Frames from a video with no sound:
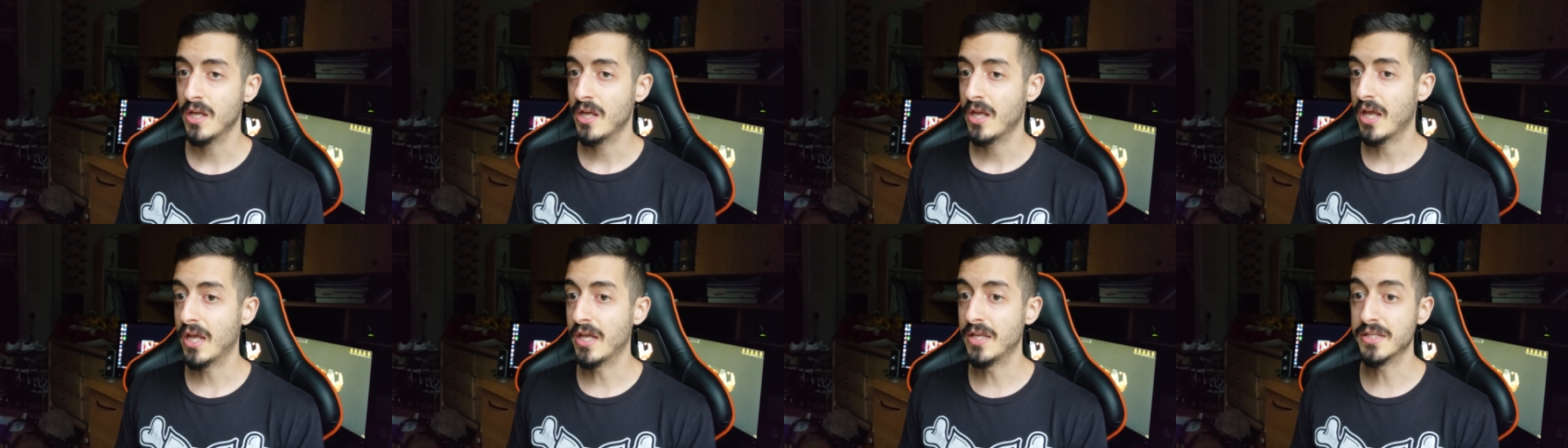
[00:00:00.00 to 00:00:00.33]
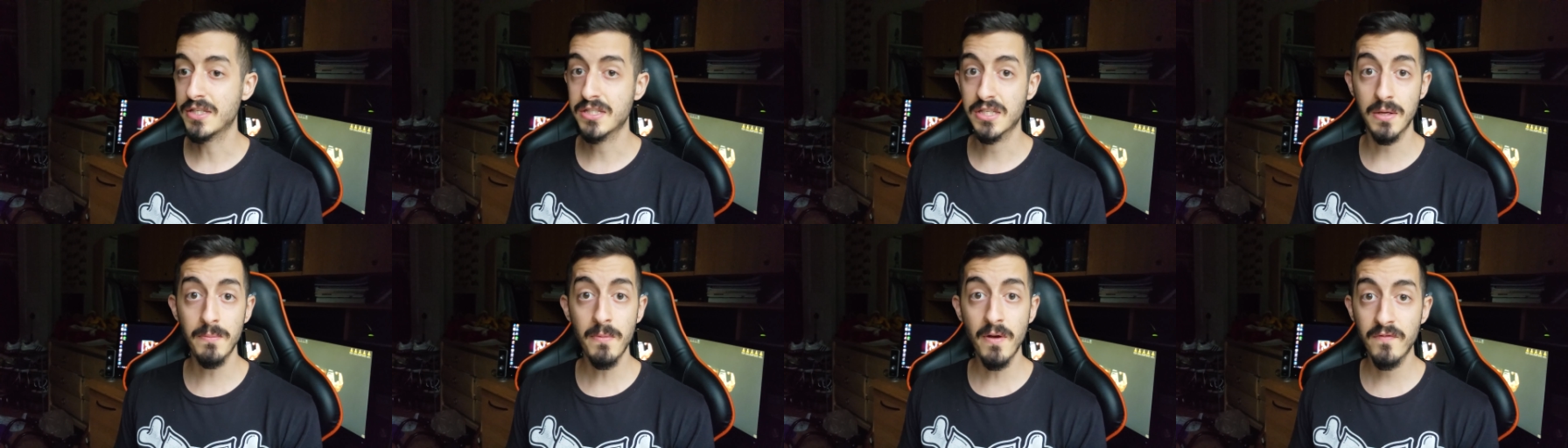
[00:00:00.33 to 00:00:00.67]
And
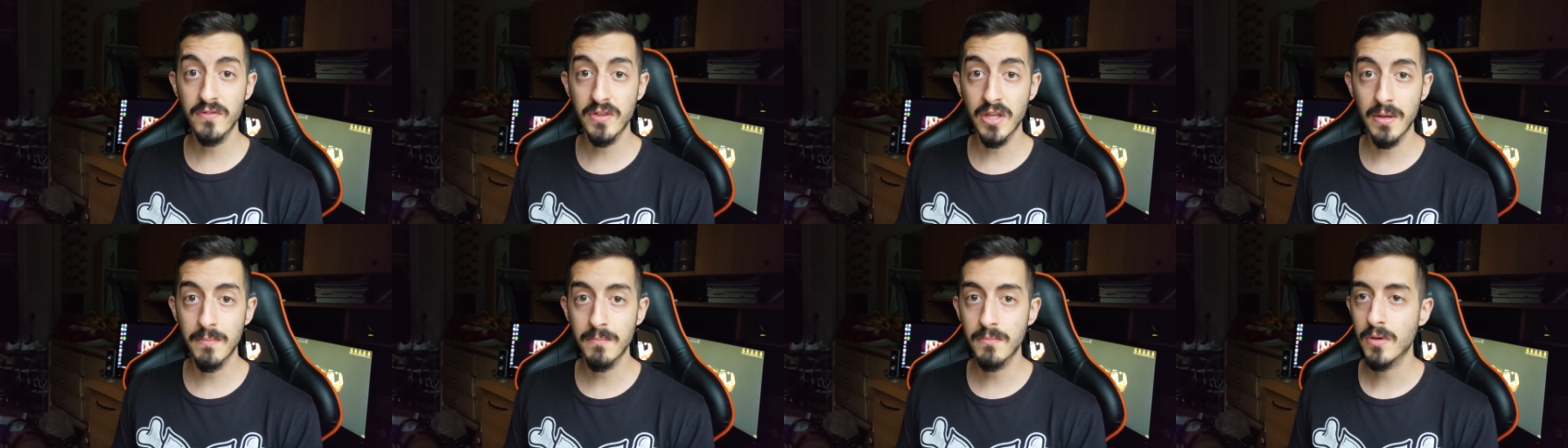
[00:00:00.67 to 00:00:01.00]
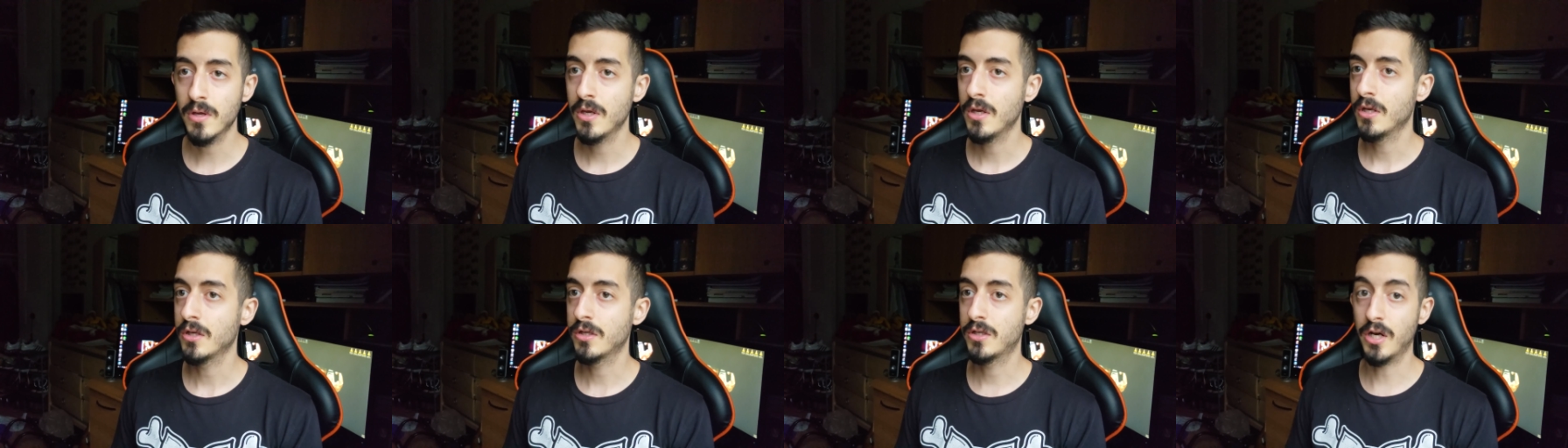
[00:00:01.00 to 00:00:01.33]
some of them
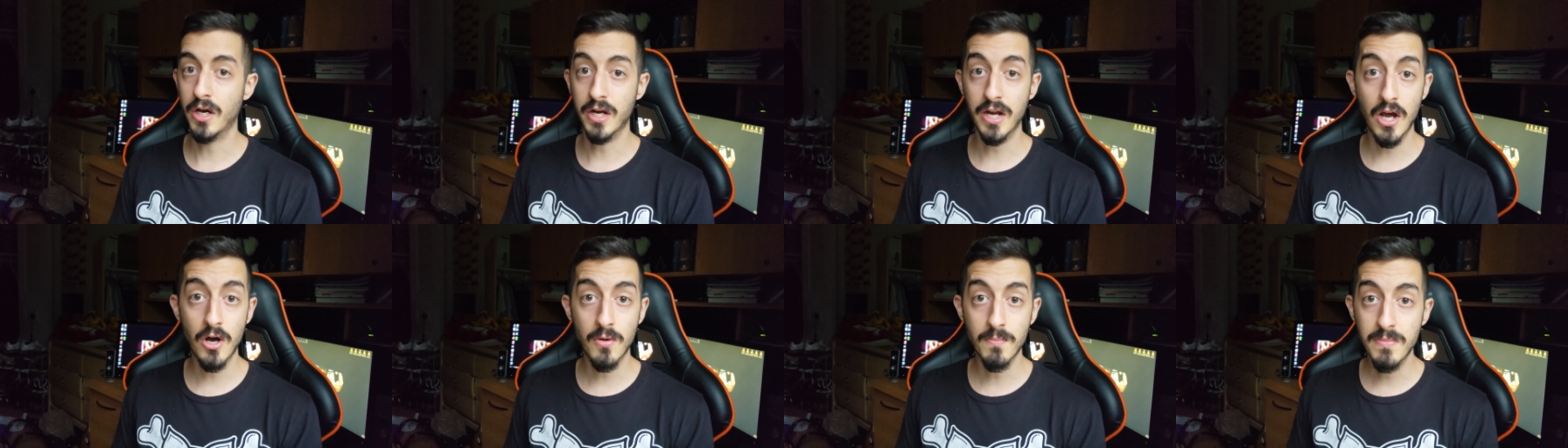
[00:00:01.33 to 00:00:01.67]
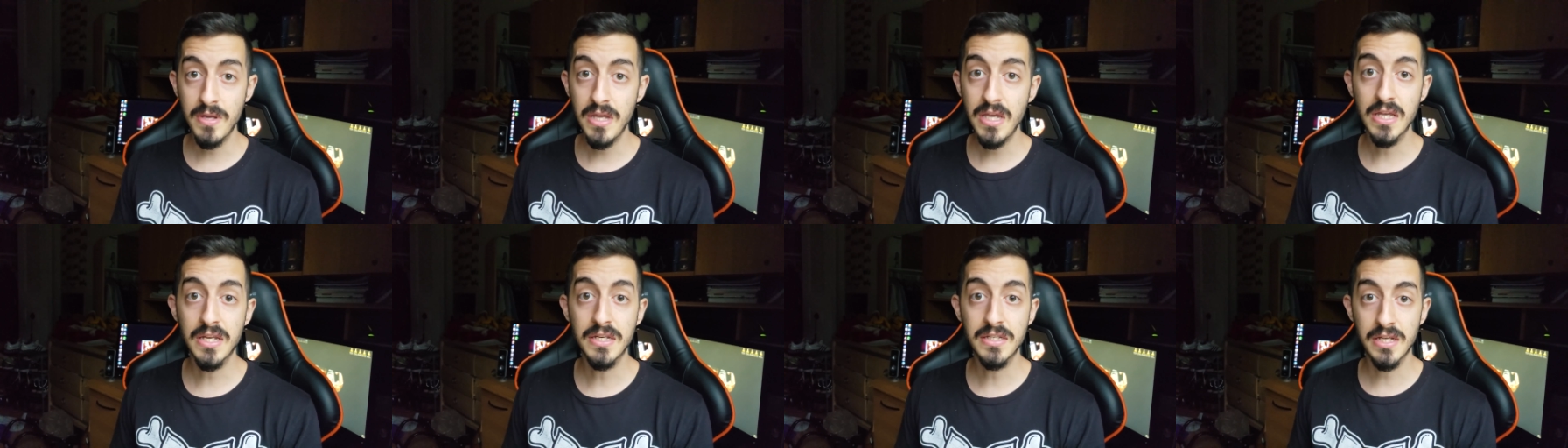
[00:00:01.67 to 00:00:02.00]
cut out
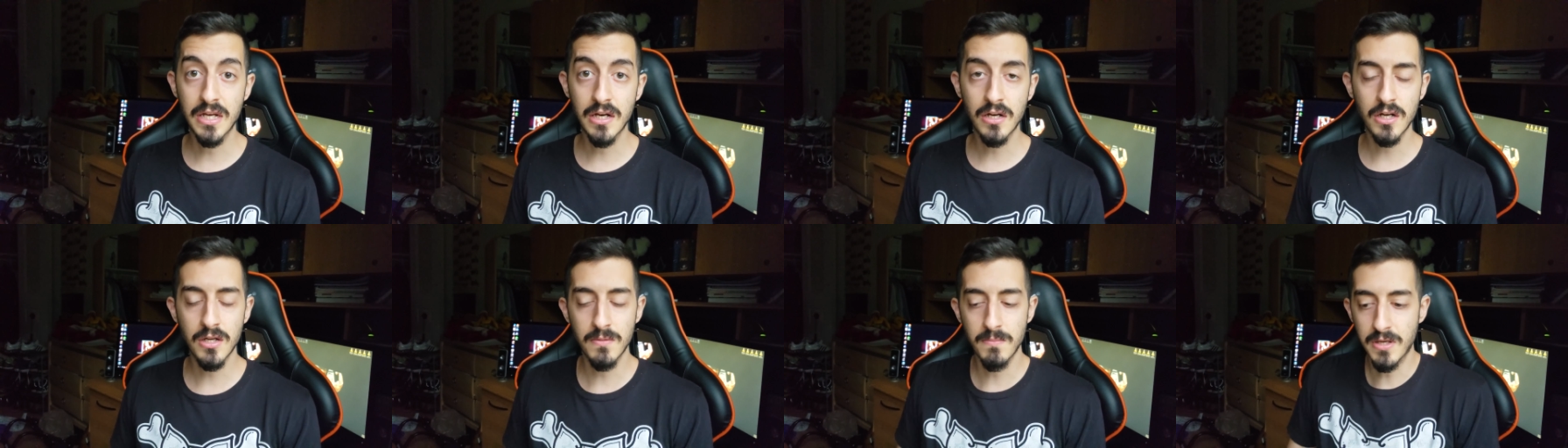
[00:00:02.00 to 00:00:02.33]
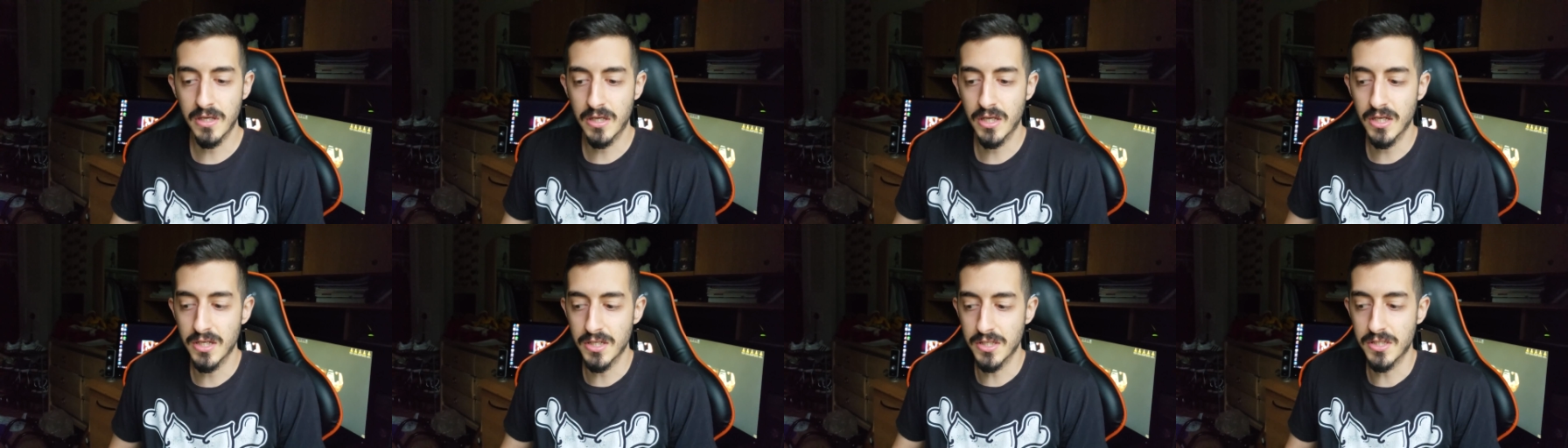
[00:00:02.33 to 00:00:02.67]
meat and dairy
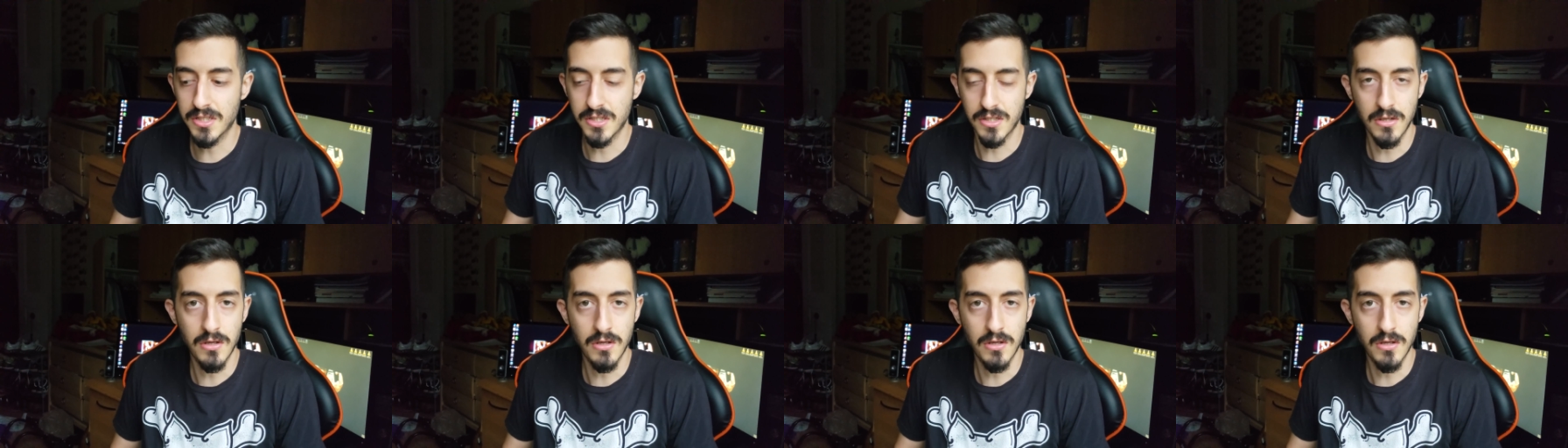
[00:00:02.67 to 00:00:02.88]
because,